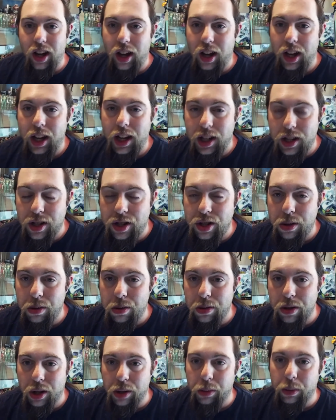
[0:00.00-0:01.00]
into
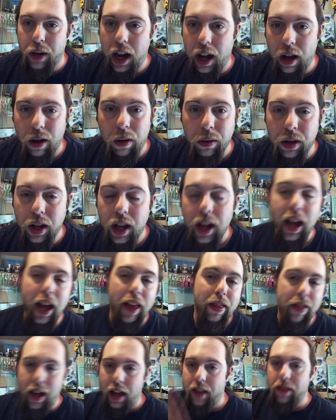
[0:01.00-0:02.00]
the ground.
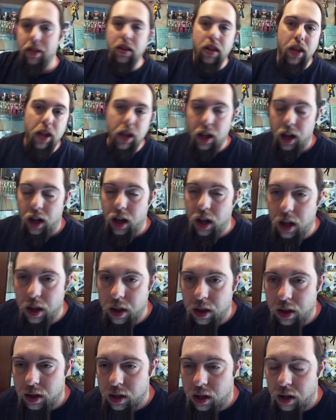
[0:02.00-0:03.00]
And then
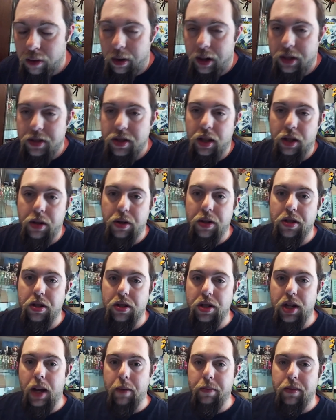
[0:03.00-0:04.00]
the rest of the crystal
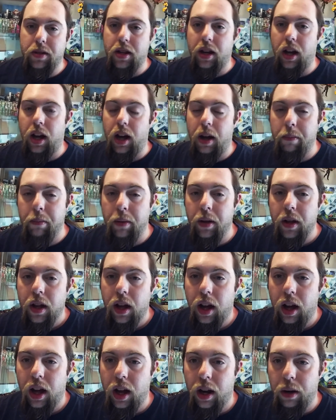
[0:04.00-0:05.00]
gems come
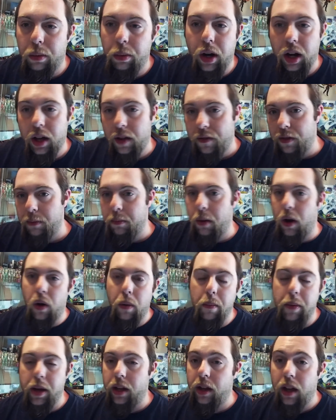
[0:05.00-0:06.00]
running from
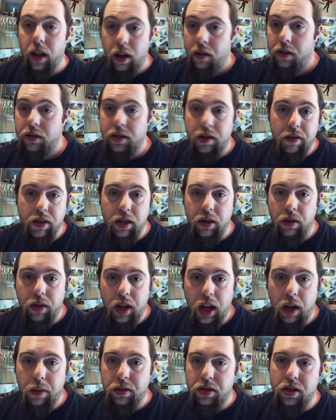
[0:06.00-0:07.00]
home, being, oh, is everything
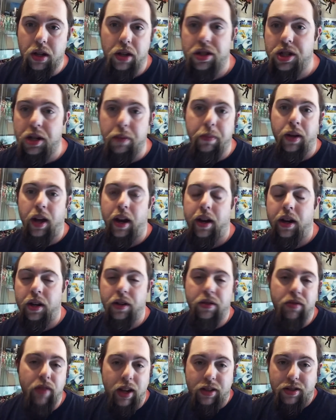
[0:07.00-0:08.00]
okay? We saw the ship, we got here
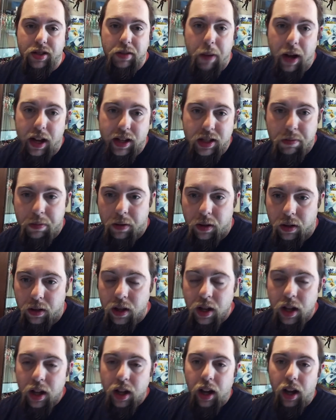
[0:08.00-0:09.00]
as fast as possible.
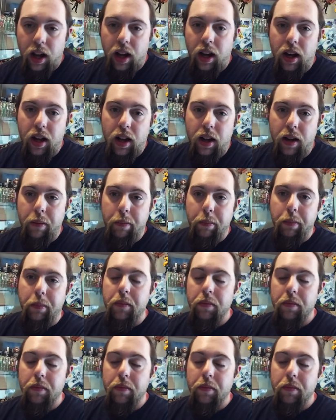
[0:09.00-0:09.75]
And,